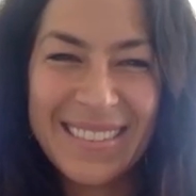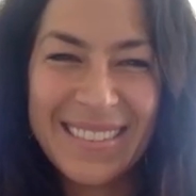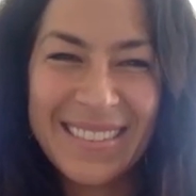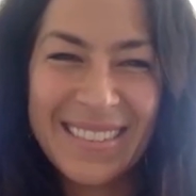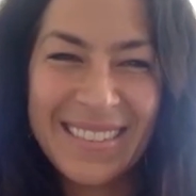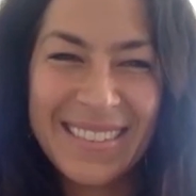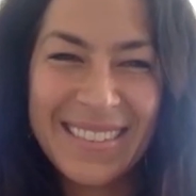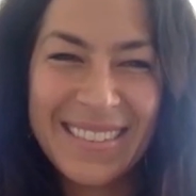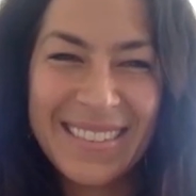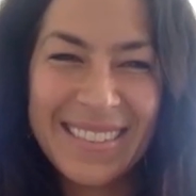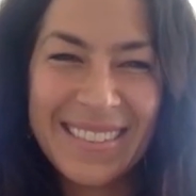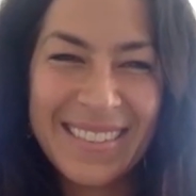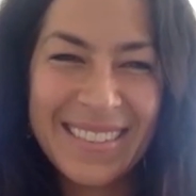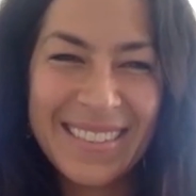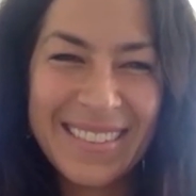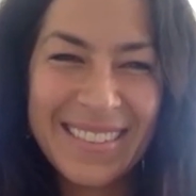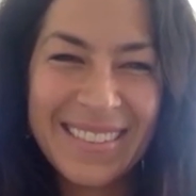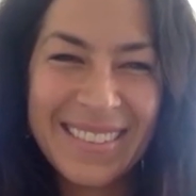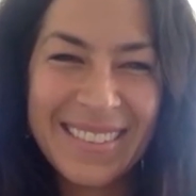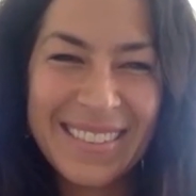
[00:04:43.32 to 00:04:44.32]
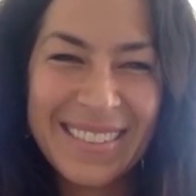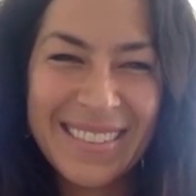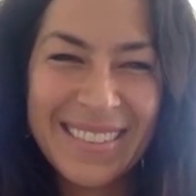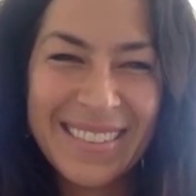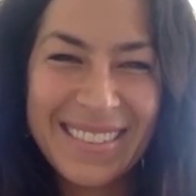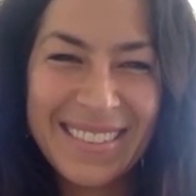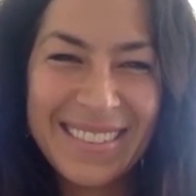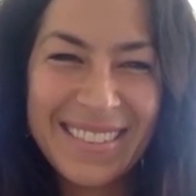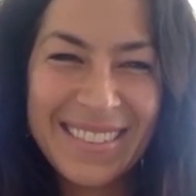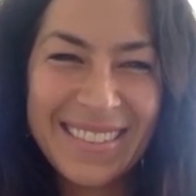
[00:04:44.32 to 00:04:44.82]

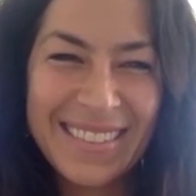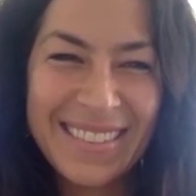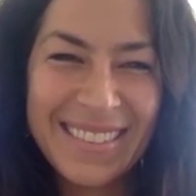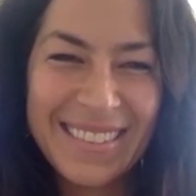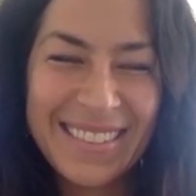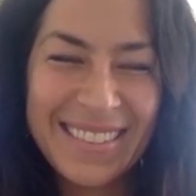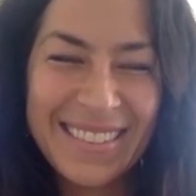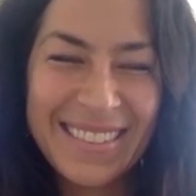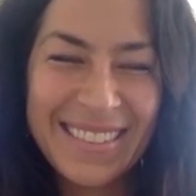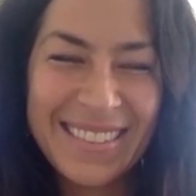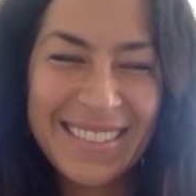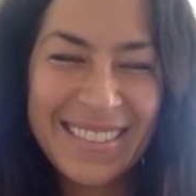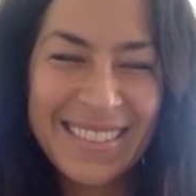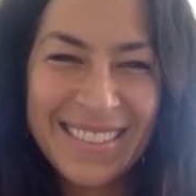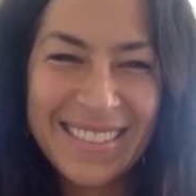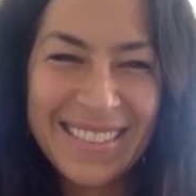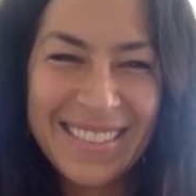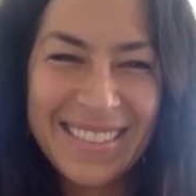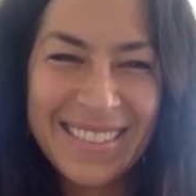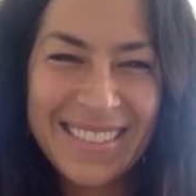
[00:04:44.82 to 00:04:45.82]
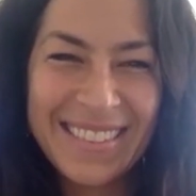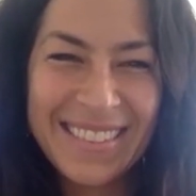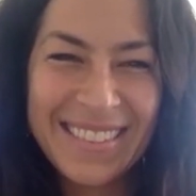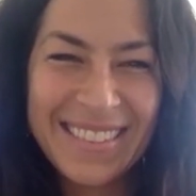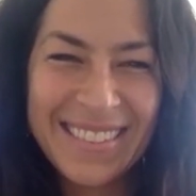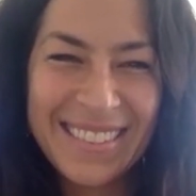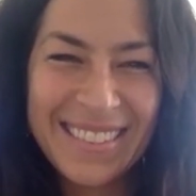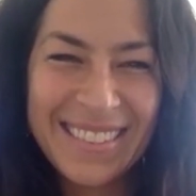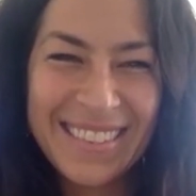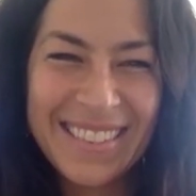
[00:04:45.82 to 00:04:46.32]

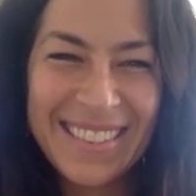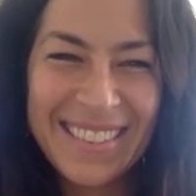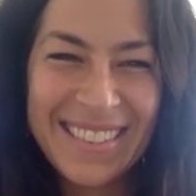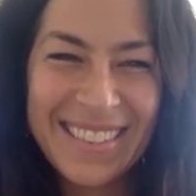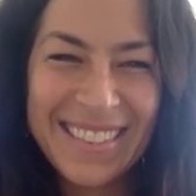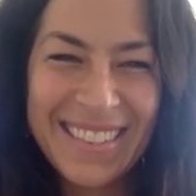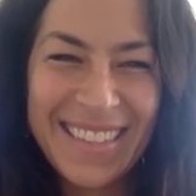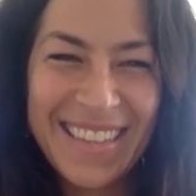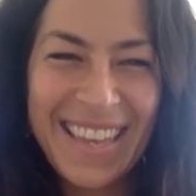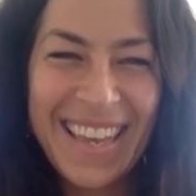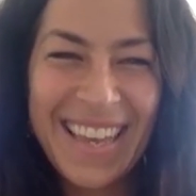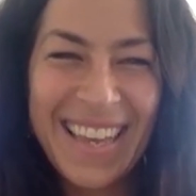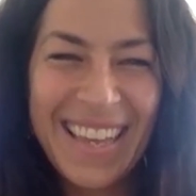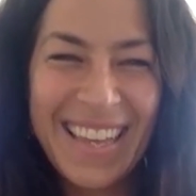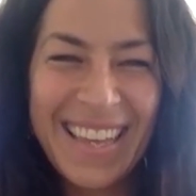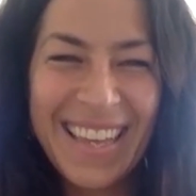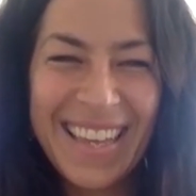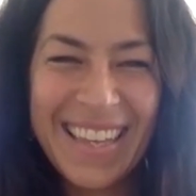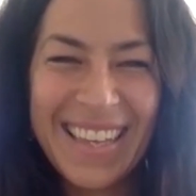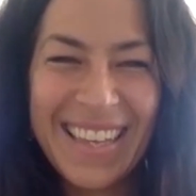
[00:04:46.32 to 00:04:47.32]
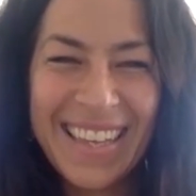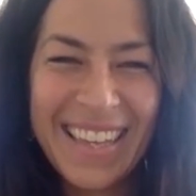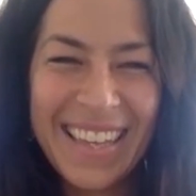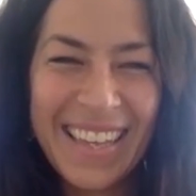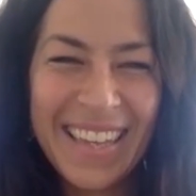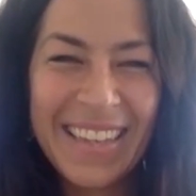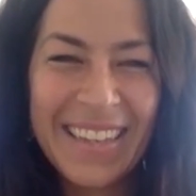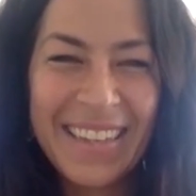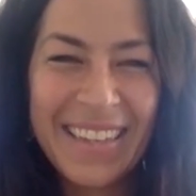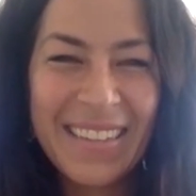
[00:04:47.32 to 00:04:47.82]

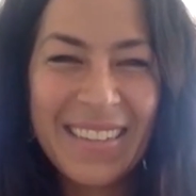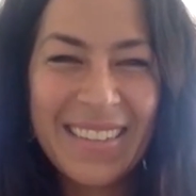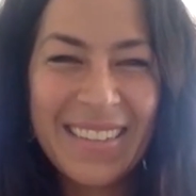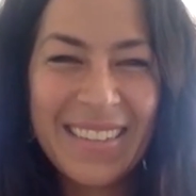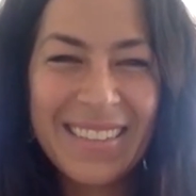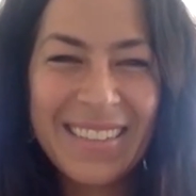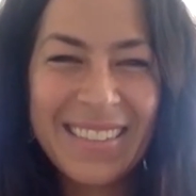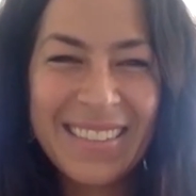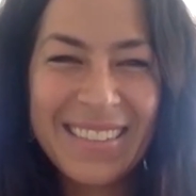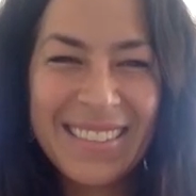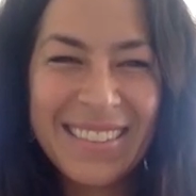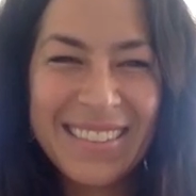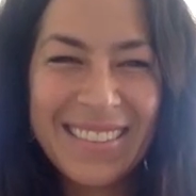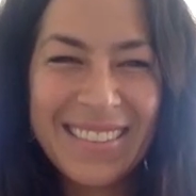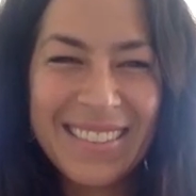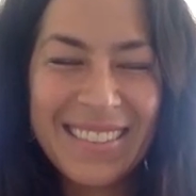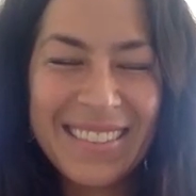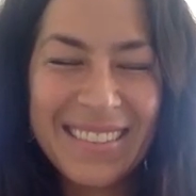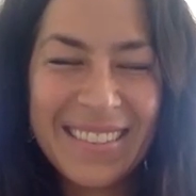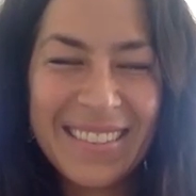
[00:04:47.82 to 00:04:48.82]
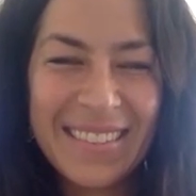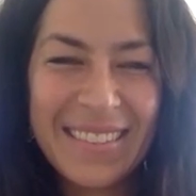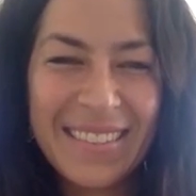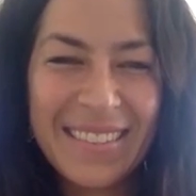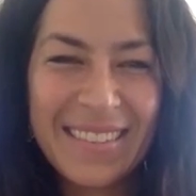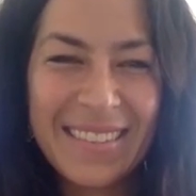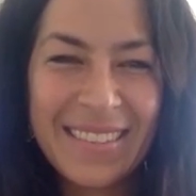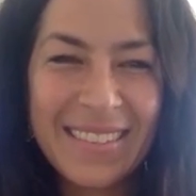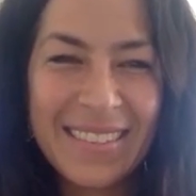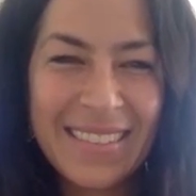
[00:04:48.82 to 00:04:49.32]

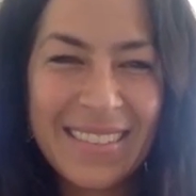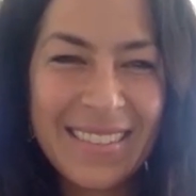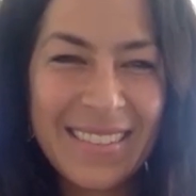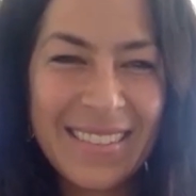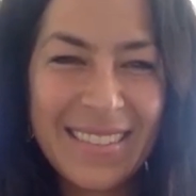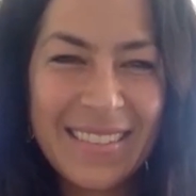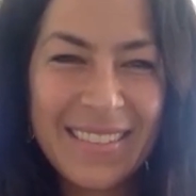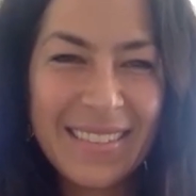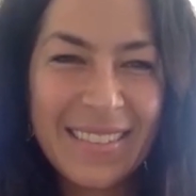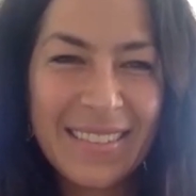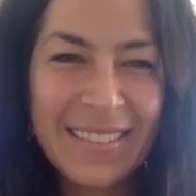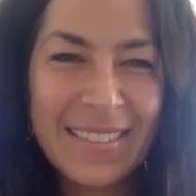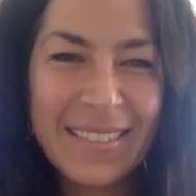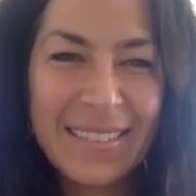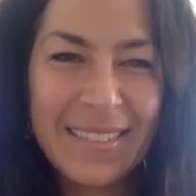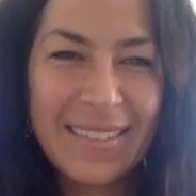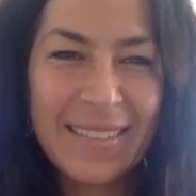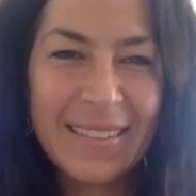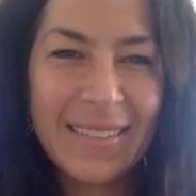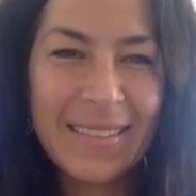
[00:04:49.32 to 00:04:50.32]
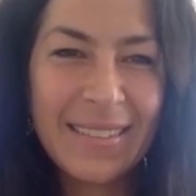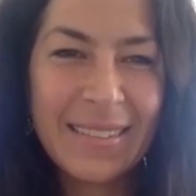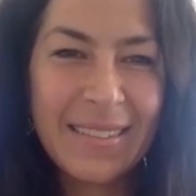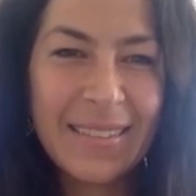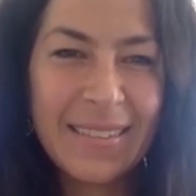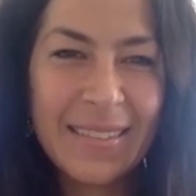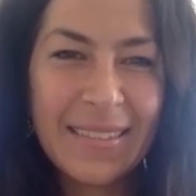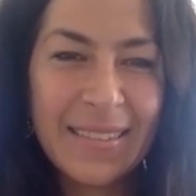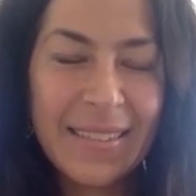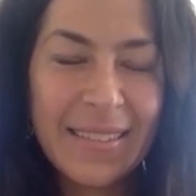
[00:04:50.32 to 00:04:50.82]

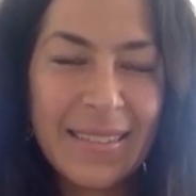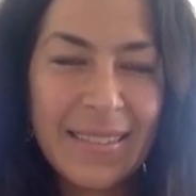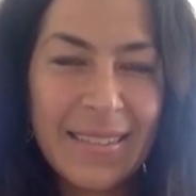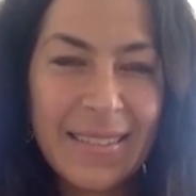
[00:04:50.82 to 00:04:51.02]
No words are spoken by the person on screen.